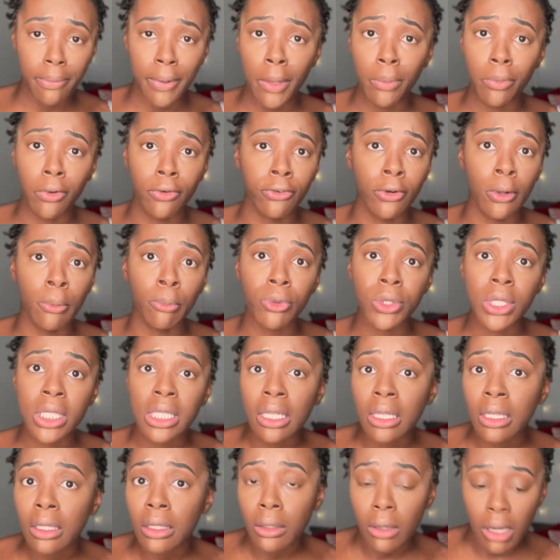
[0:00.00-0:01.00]
from
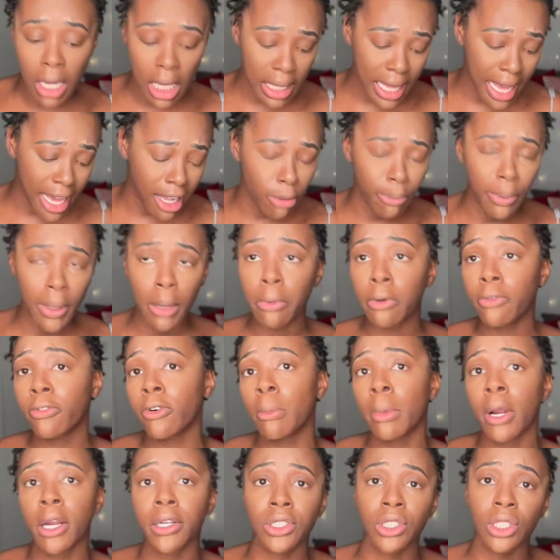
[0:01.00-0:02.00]
Brazil, a lot of people
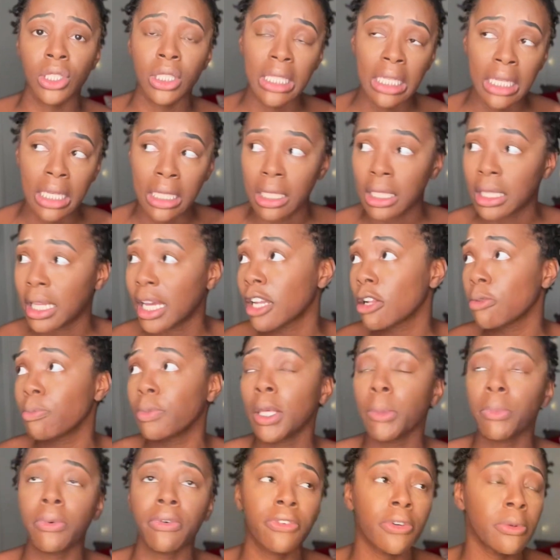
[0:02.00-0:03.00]
from Argentina, a lot of
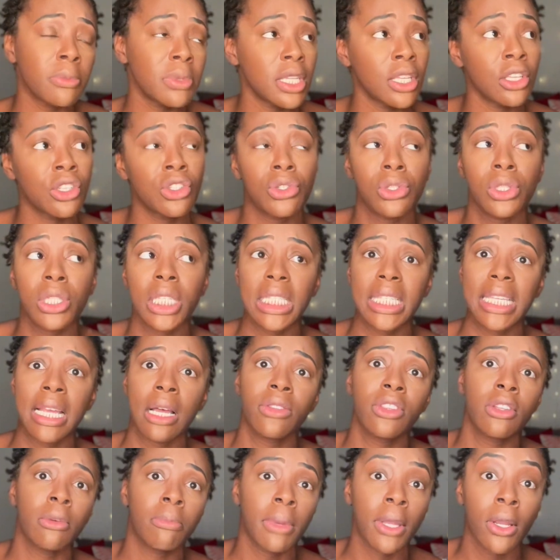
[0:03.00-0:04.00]
people from Central and
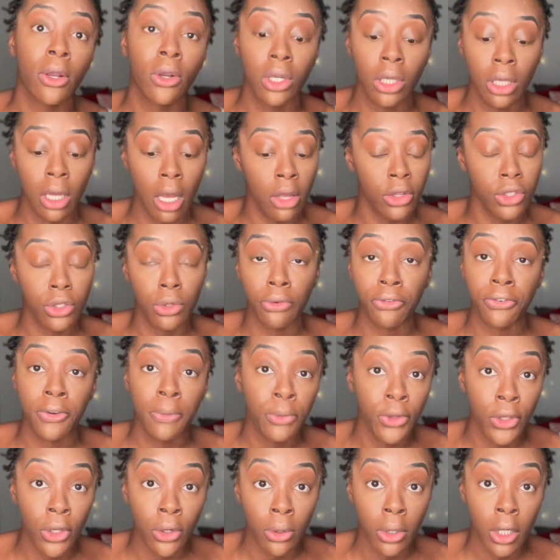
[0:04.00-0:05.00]
South America, also from
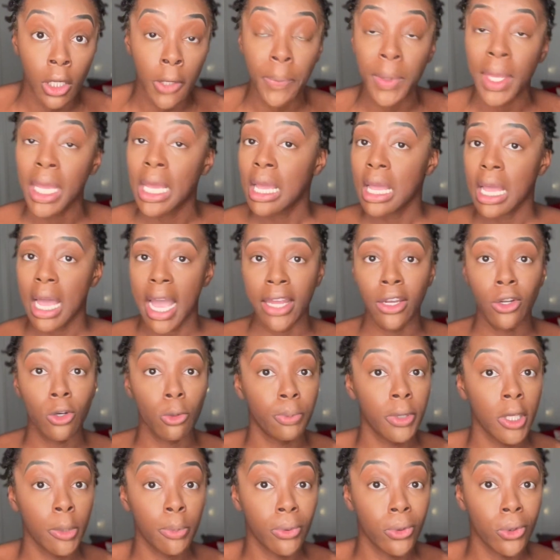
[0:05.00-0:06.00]
Europe. I know
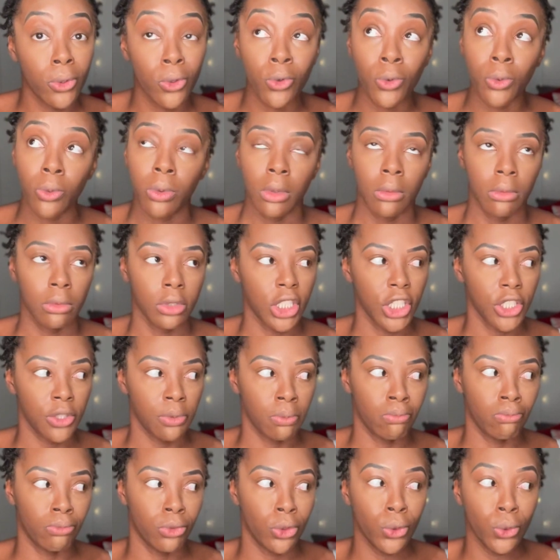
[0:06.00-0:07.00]
people who just
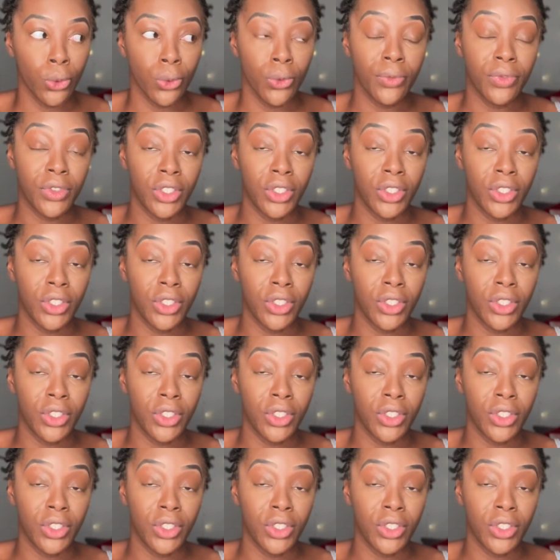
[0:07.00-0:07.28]
moved